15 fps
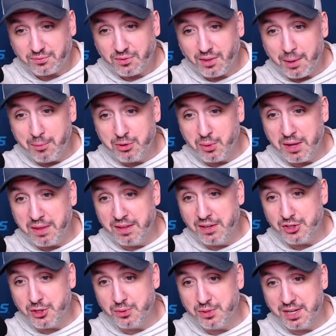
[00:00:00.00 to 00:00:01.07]
between these
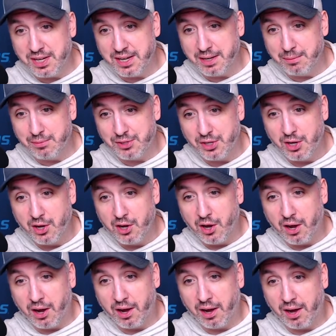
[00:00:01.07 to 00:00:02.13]
two teams,
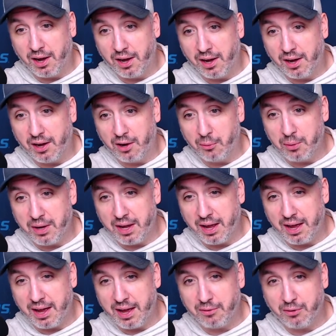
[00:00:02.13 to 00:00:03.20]
uh, we
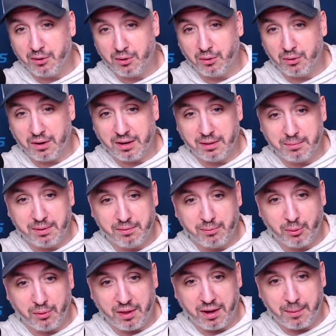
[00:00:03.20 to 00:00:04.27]
have, or hold on, let me
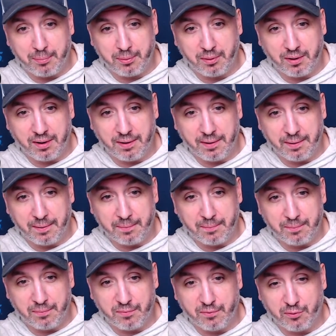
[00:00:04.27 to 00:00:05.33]
pull that up
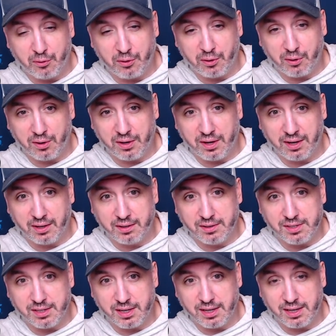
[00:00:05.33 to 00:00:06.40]
um, for the
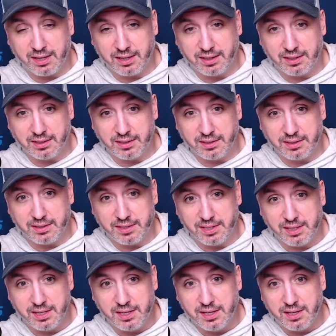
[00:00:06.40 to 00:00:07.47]
Hurricanes. And
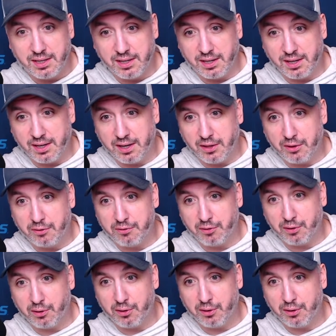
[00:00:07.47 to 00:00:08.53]
uh, the
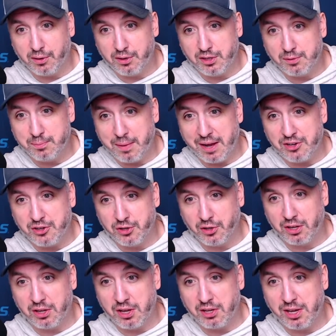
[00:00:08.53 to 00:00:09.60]
first match,
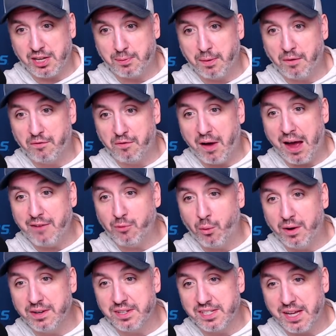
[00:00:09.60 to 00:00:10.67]
okay, it's been 5
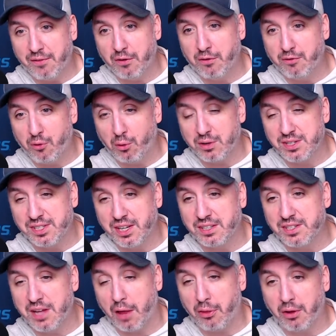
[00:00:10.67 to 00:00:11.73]
1, 7 4, 6
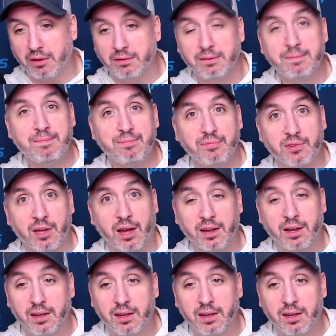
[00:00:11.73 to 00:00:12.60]
0. Okay